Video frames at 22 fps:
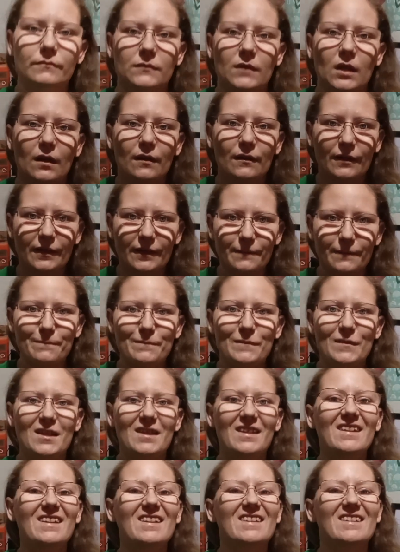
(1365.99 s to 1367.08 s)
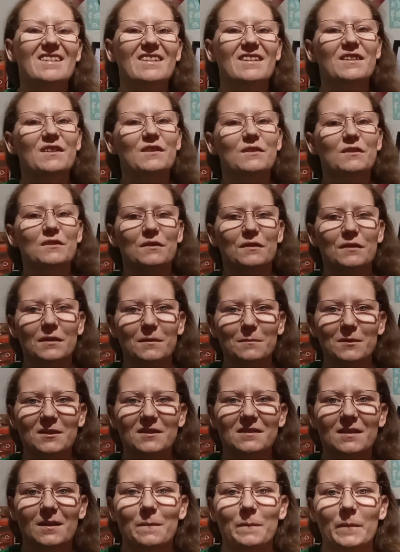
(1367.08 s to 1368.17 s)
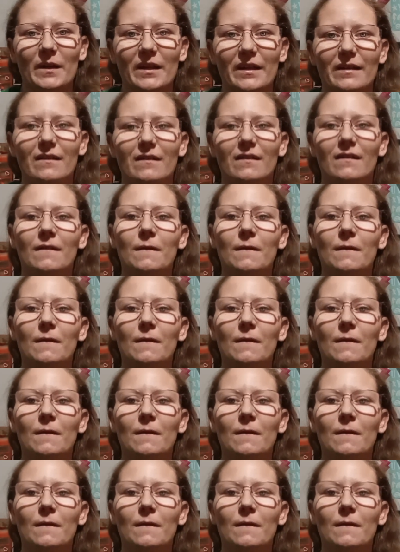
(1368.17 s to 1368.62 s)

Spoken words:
Alright. The scrubbies I make